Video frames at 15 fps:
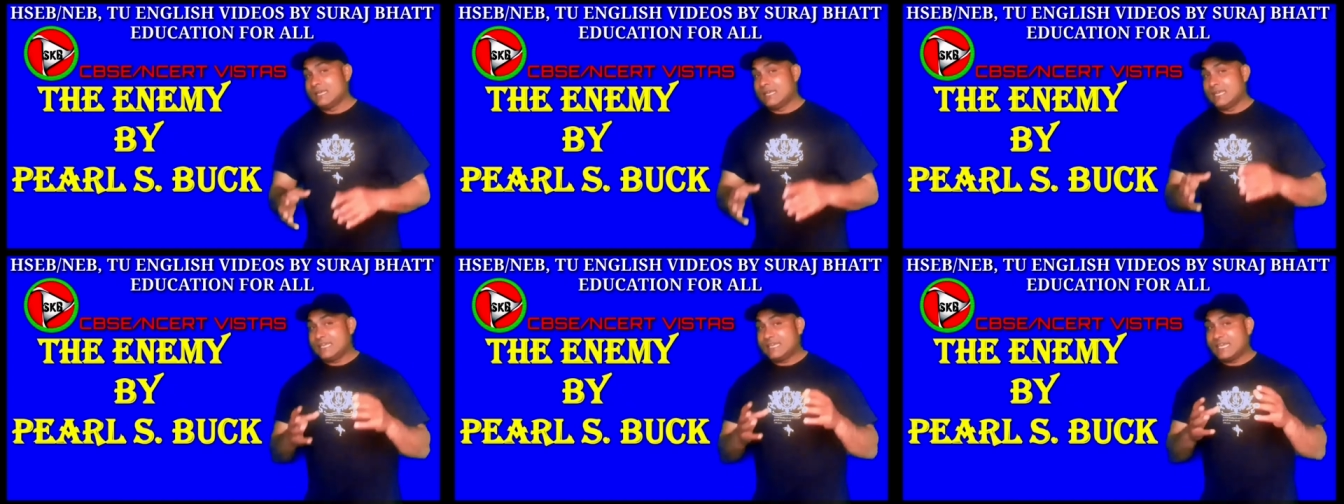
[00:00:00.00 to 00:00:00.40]

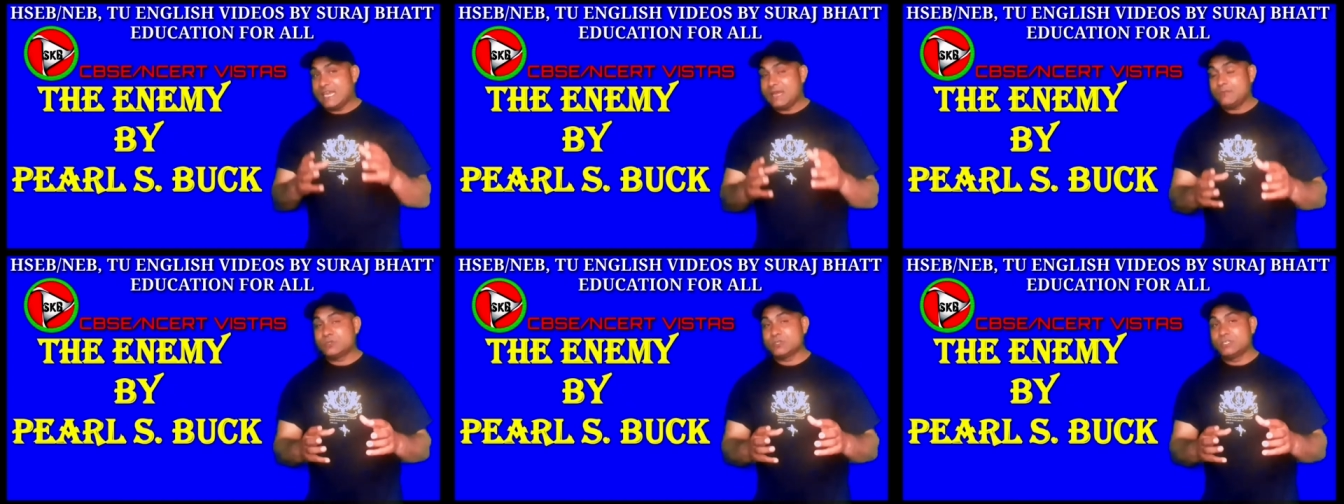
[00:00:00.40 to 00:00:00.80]
he
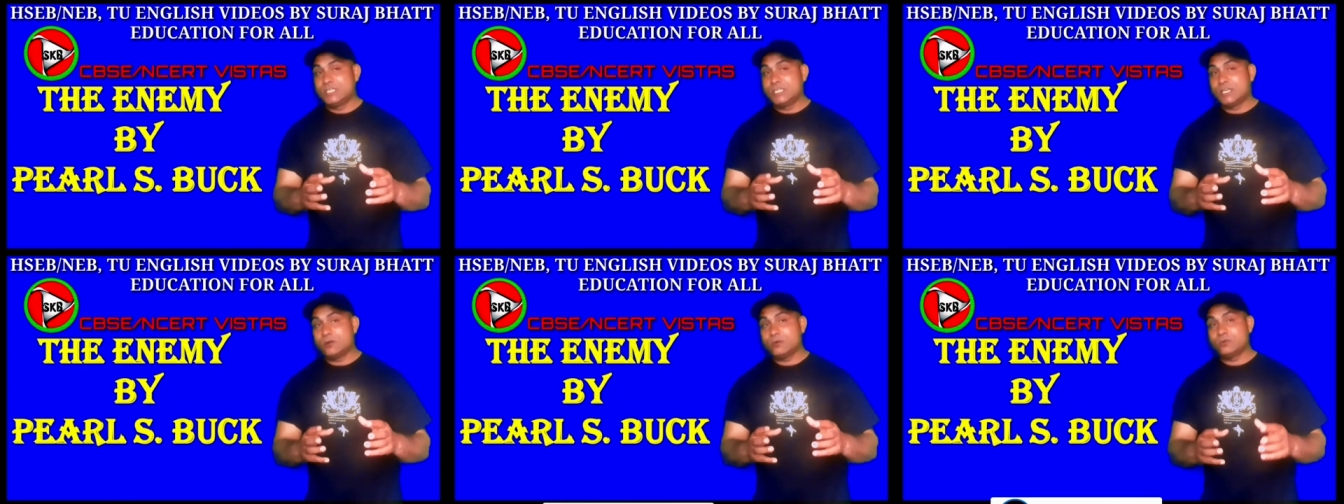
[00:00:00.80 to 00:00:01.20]
came to
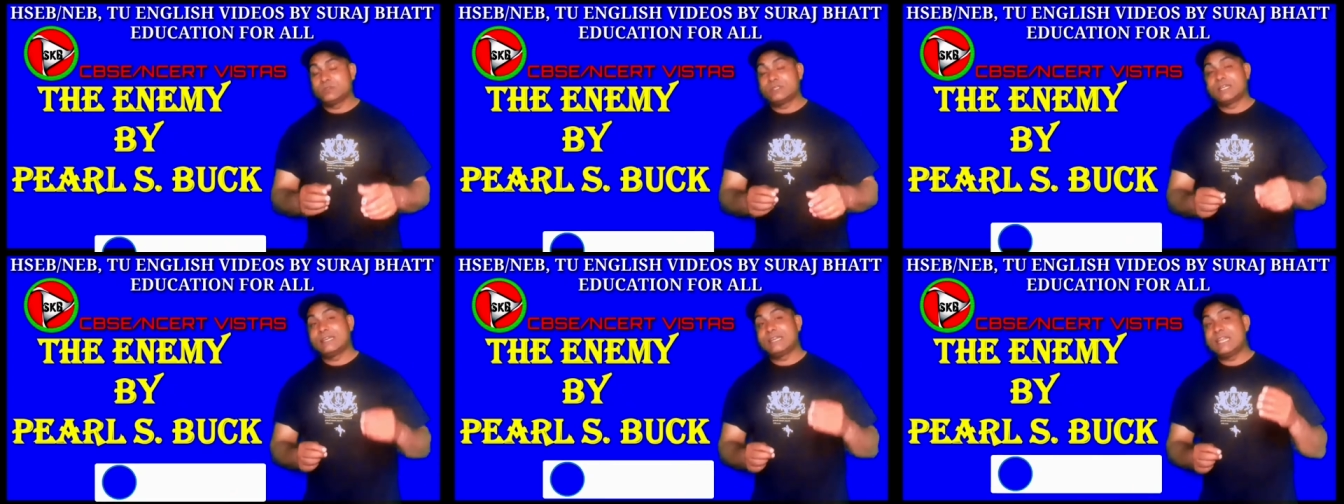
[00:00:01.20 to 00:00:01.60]
know
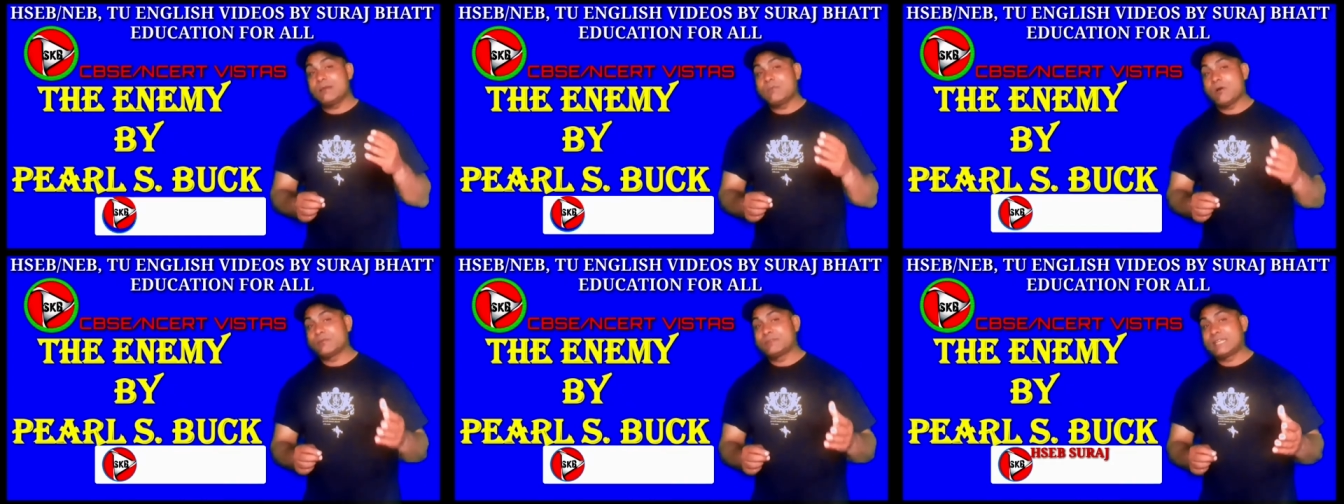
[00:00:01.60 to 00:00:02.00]
the
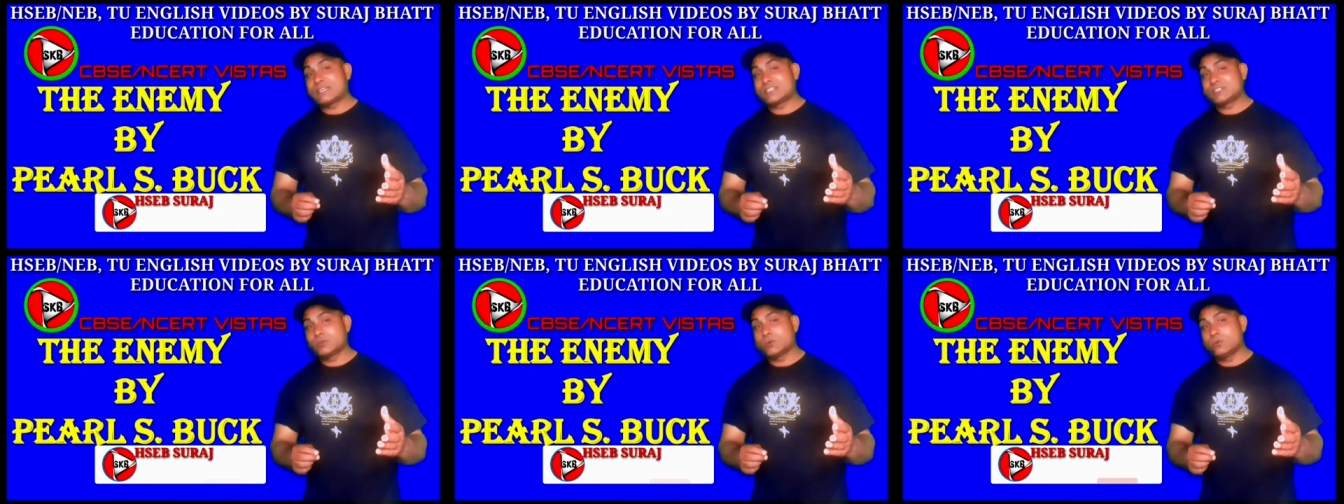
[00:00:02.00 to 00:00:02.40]
name of
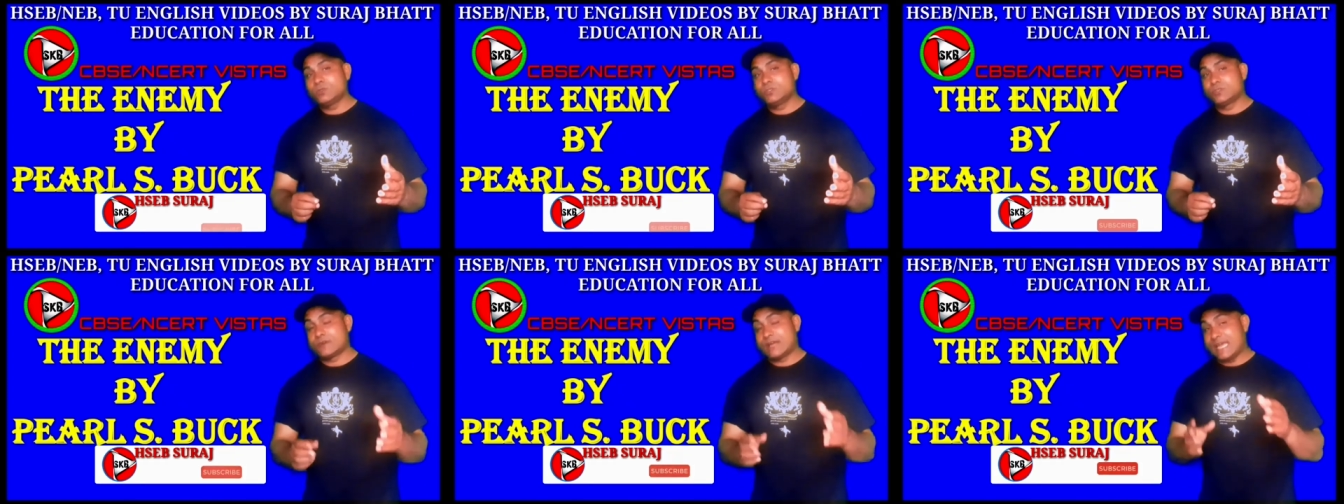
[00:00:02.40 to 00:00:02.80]
that
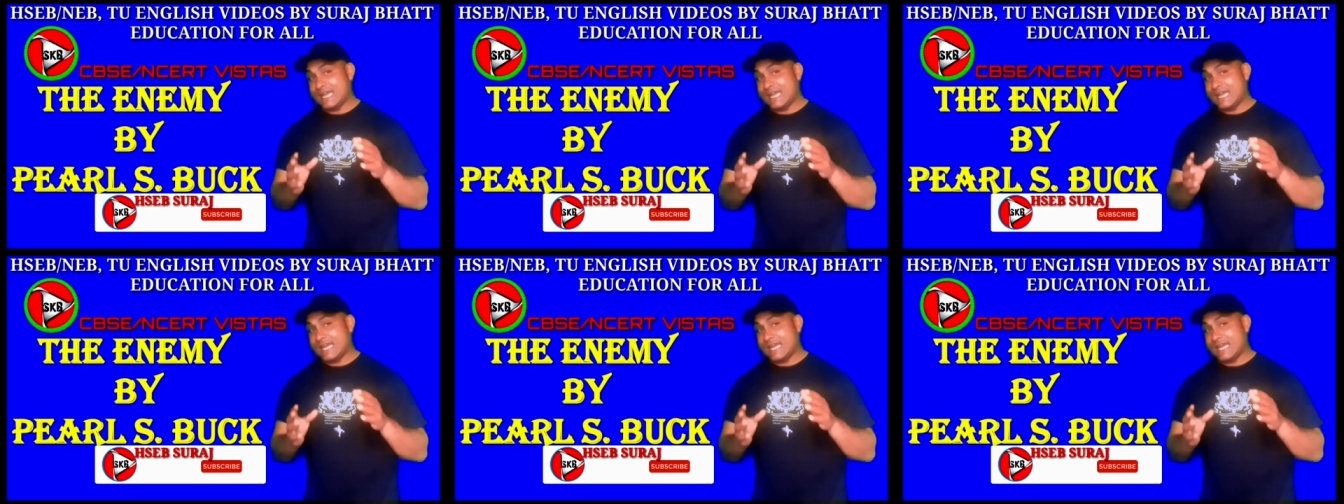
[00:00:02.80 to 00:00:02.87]
soldier